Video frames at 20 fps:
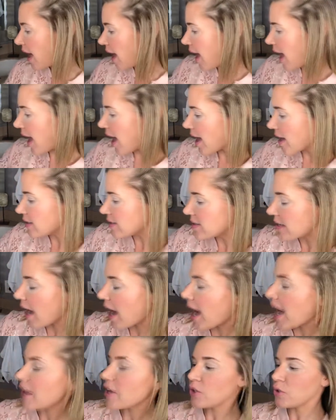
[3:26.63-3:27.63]
And
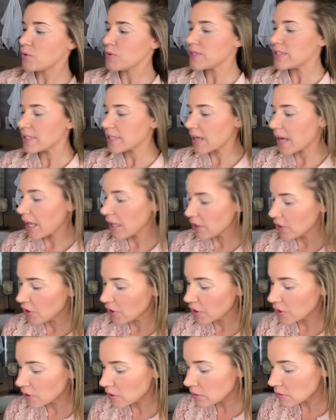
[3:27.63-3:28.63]
I use the
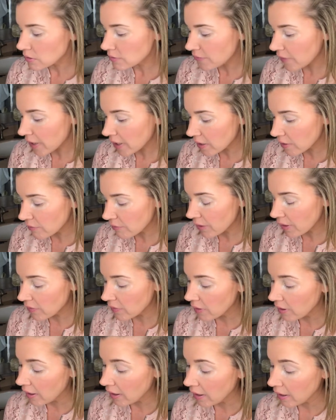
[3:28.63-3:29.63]
color, if I can find the
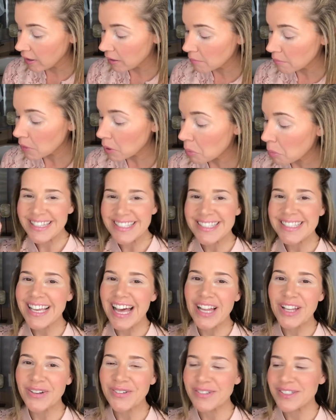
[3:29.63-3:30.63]
name. This
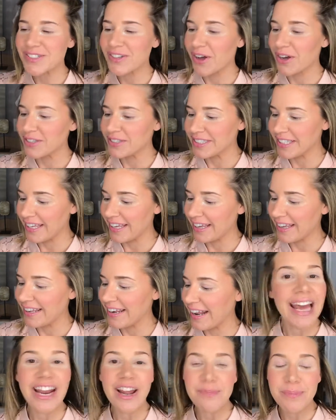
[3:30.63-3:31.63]
color is called Kid,
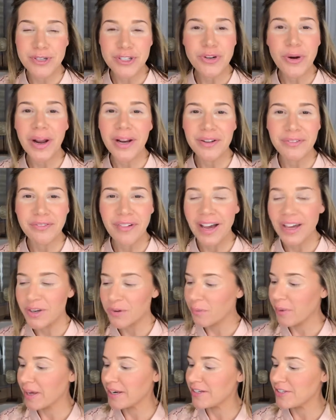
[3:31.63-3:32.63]
and I've been trying to find a
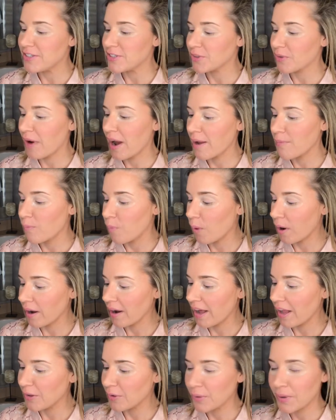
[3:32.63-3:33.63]
way to describe what
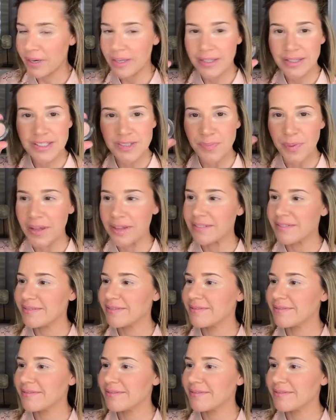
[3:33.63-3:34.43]
color it is, but